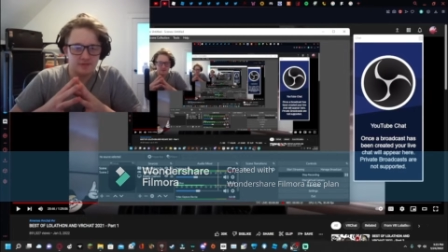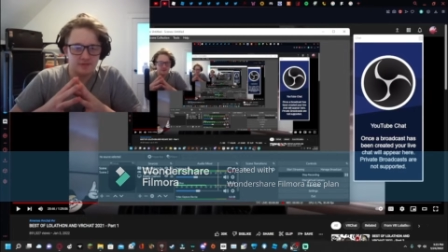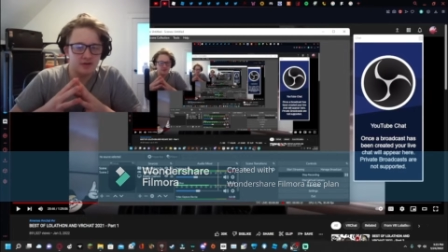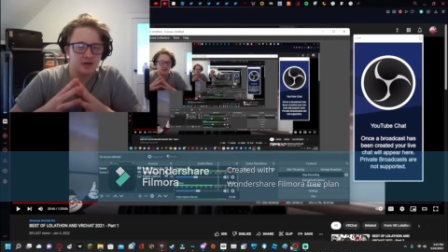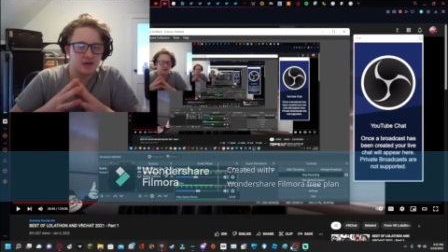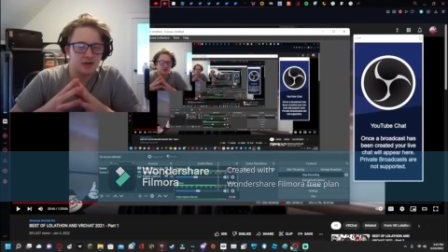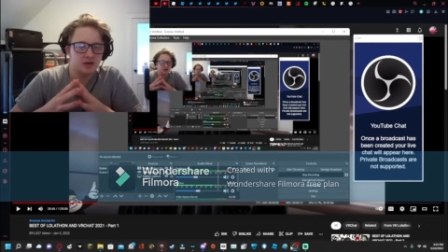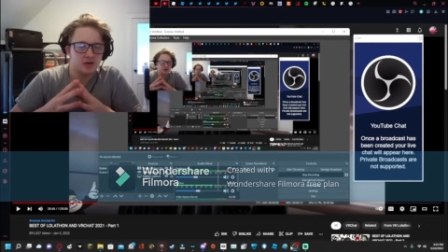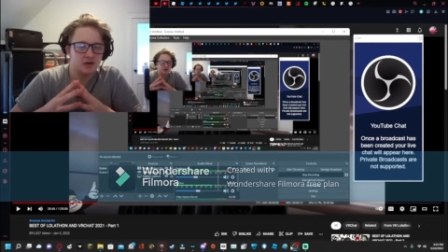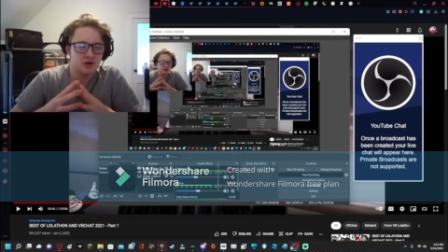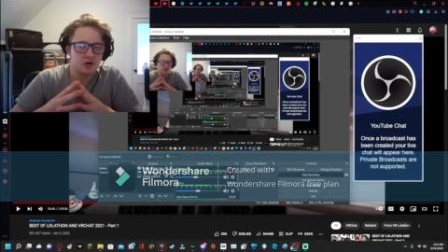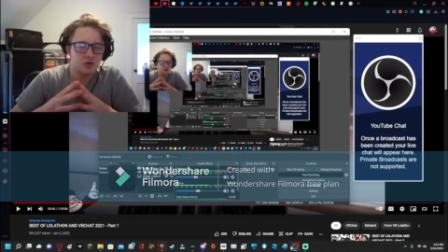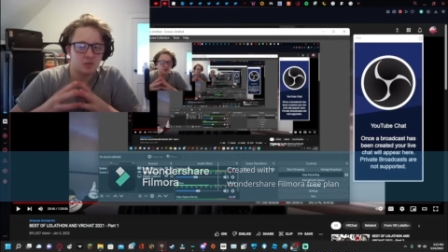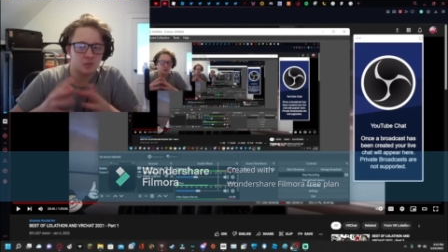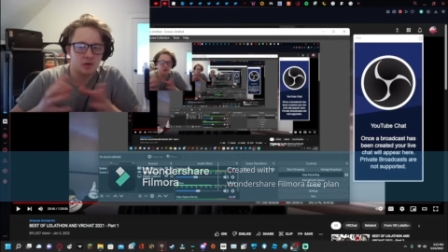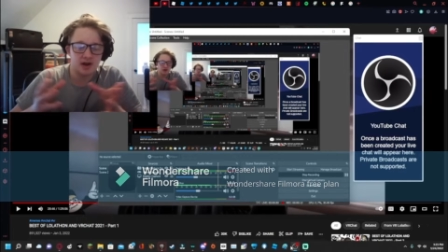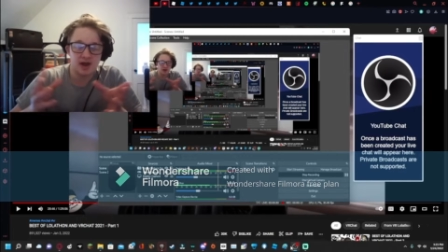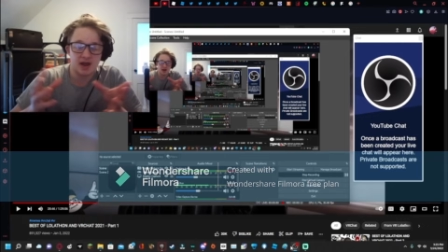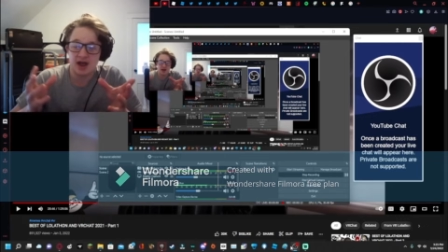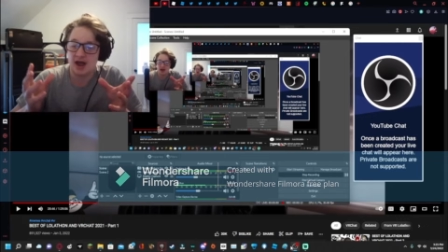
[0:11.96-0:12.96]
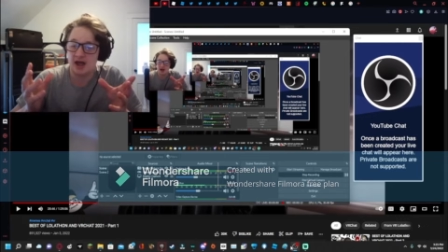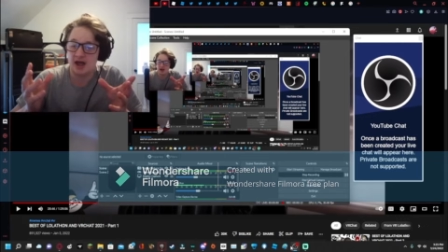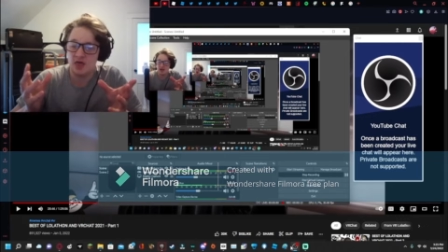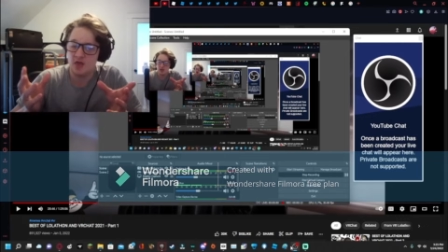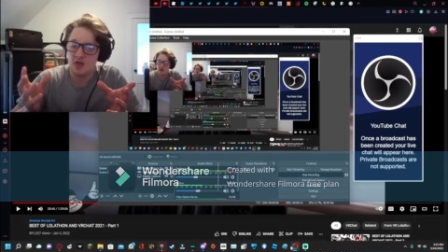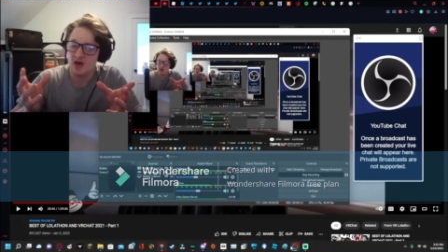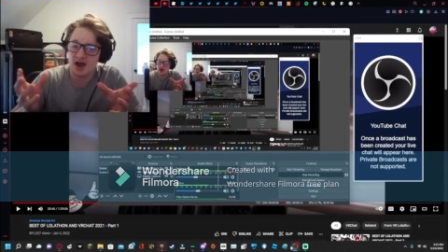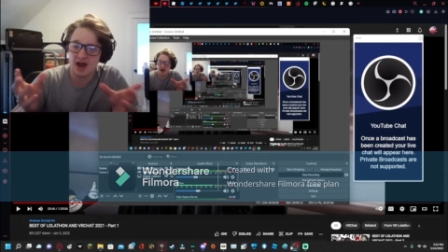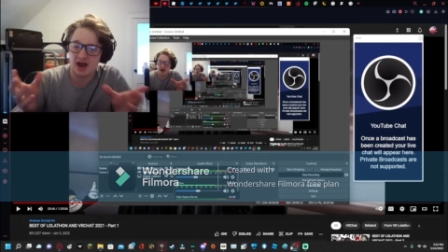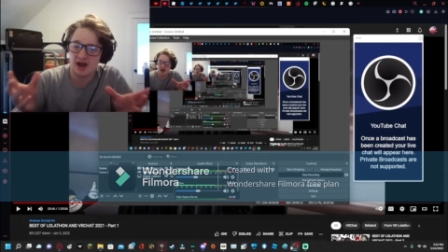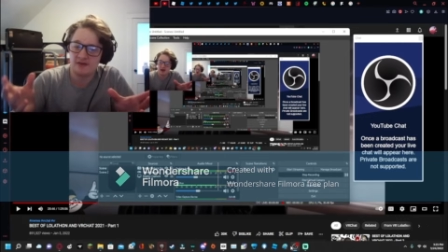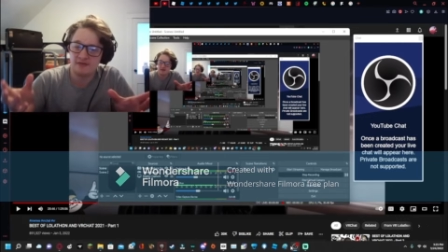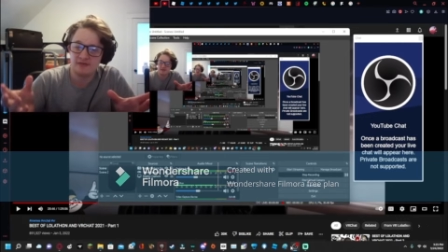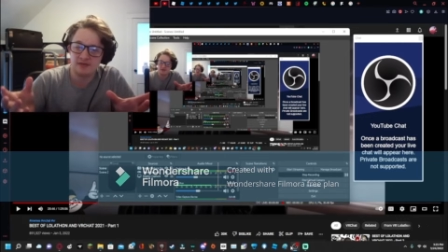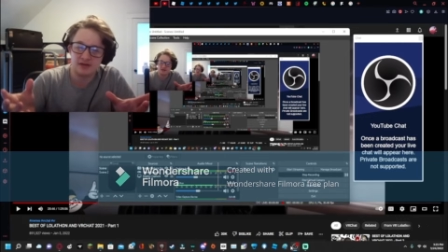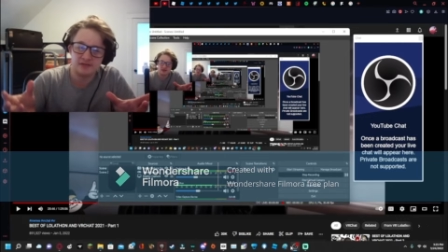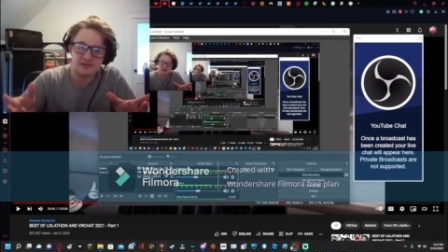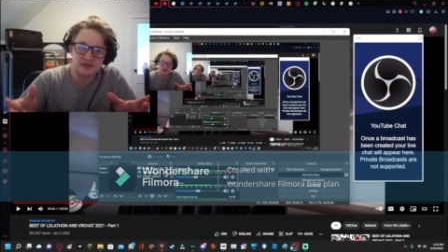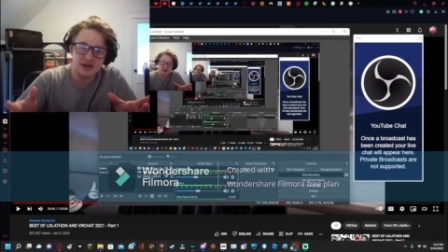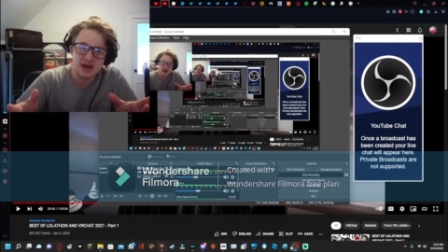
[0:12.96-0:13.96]
you didn't know what the
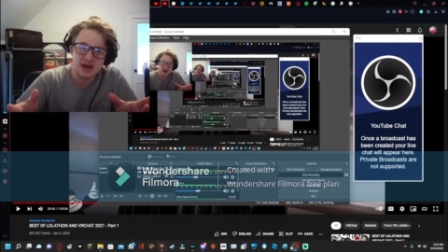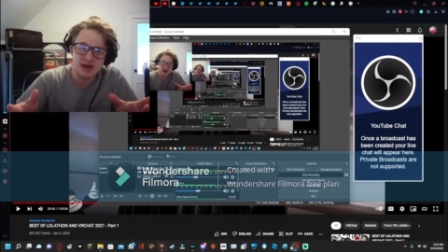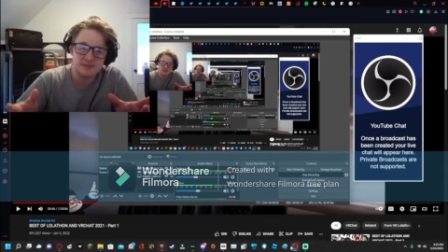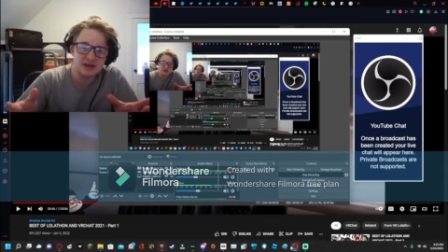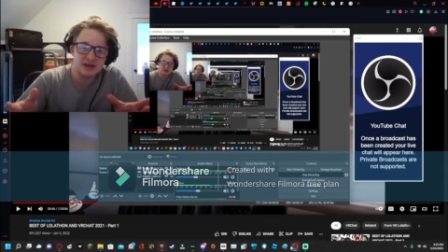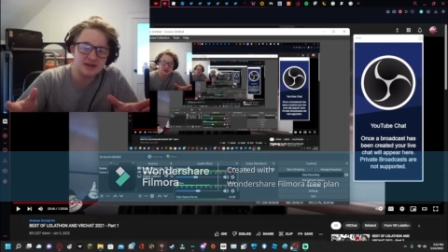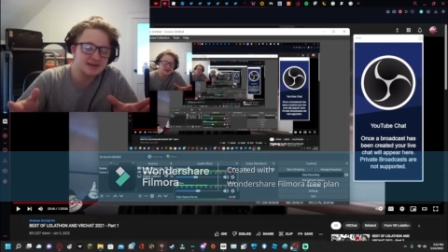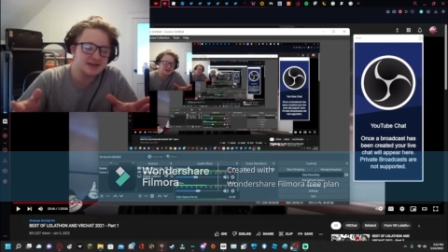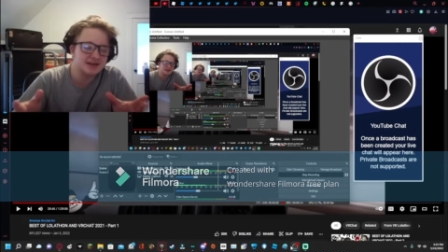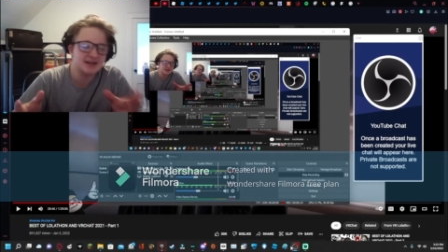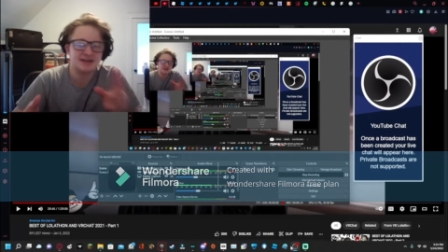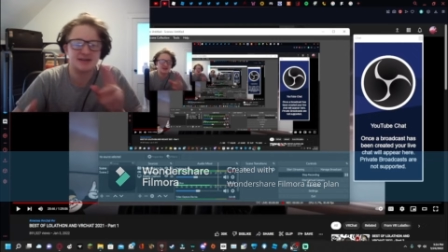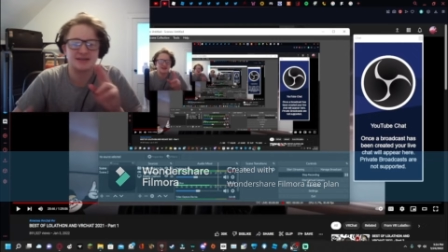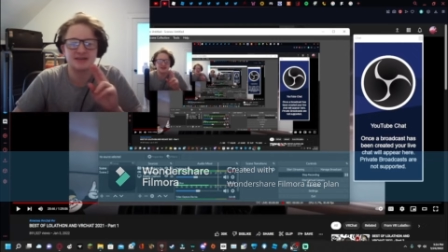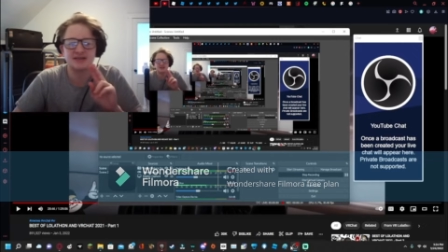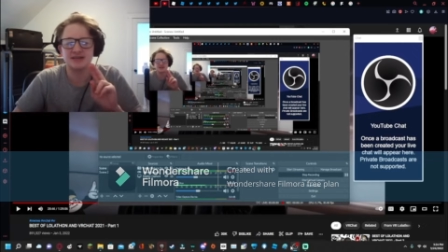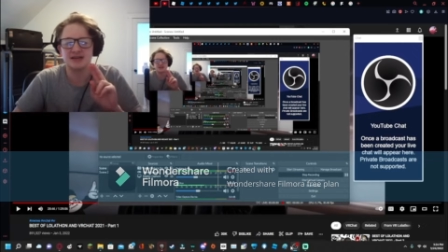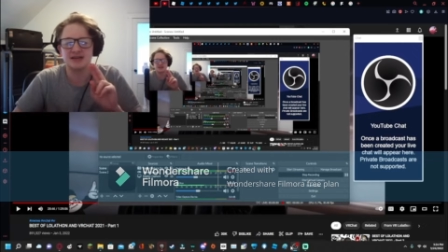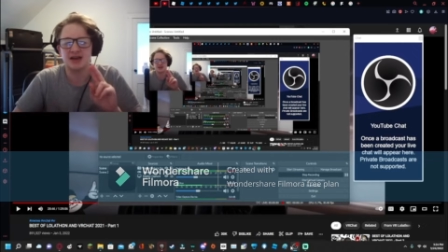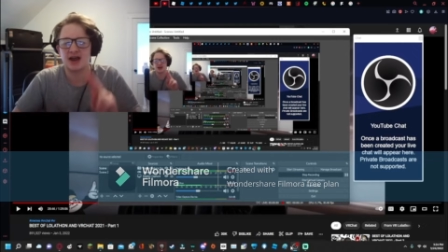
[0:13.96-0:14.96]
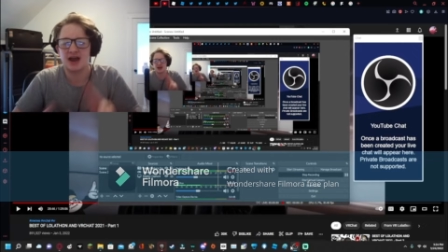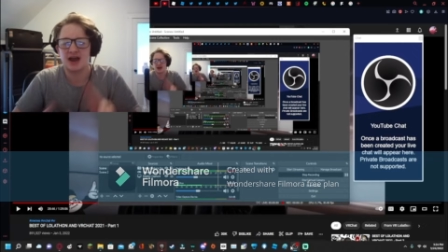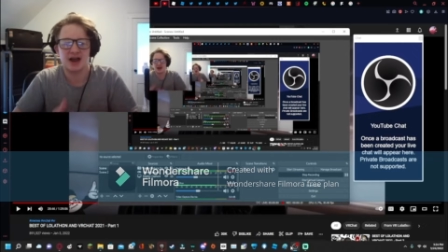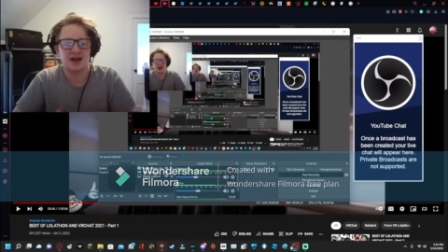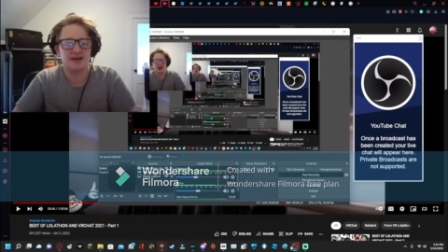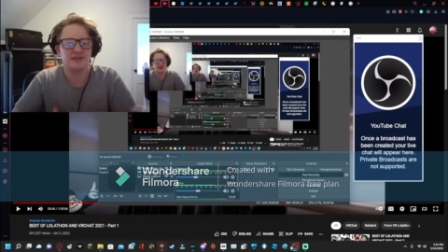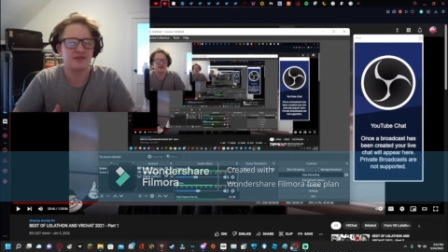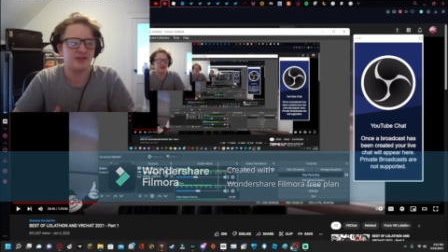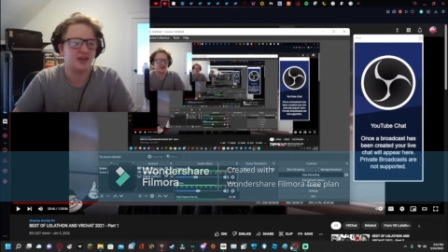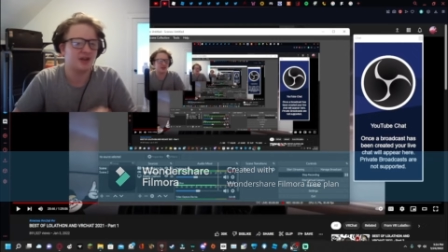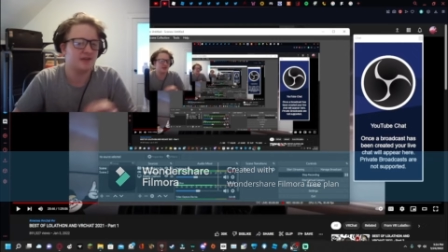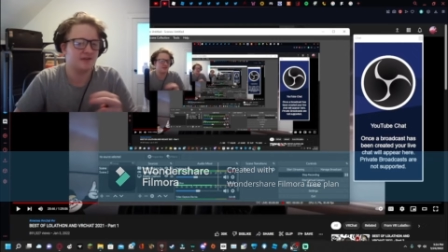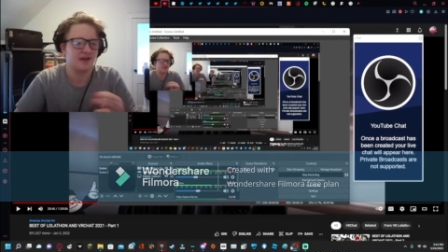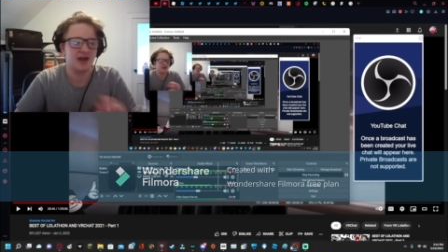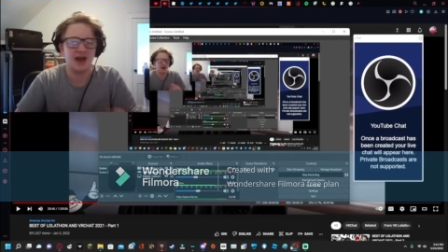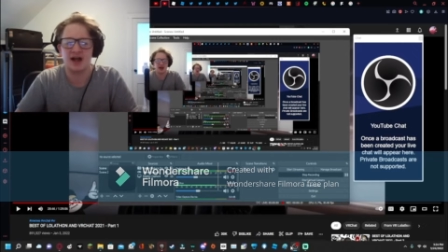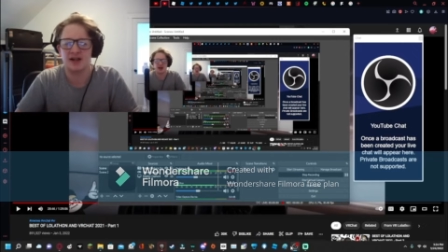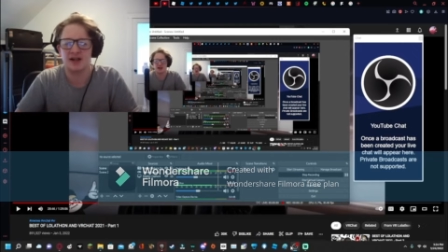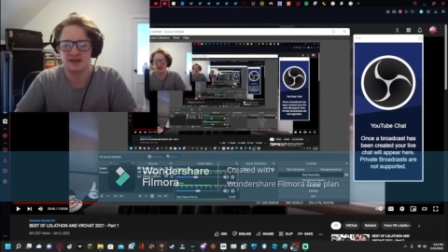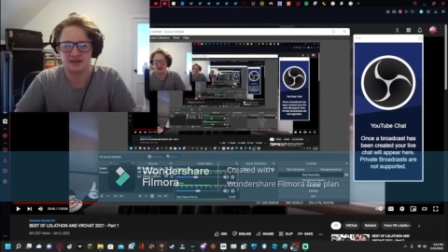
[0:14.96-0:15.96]
Half-Life game is, it's Half-Life
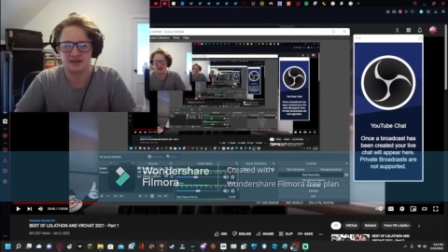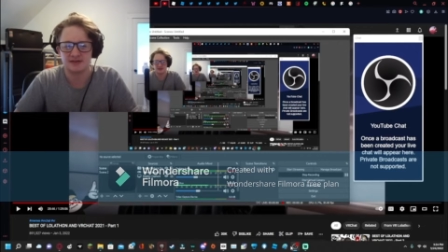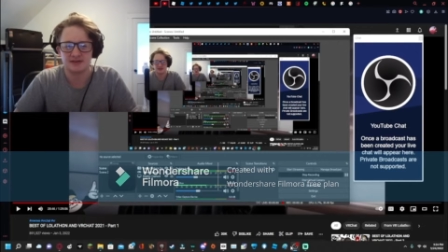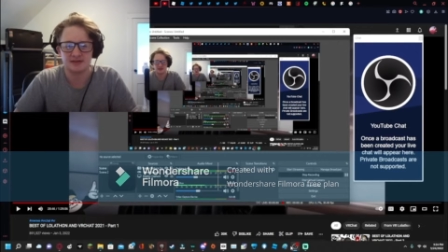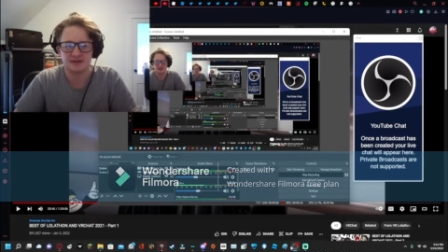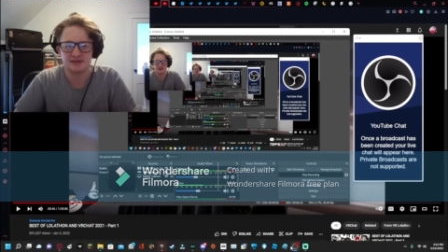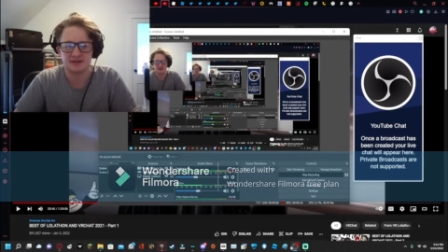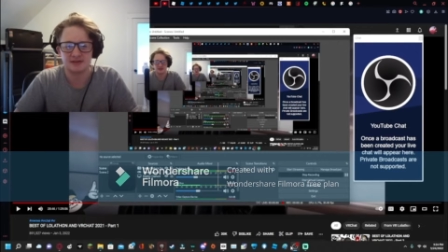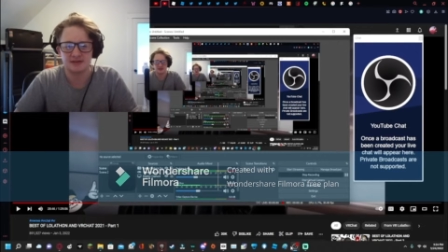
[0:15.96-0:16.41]
Alyx.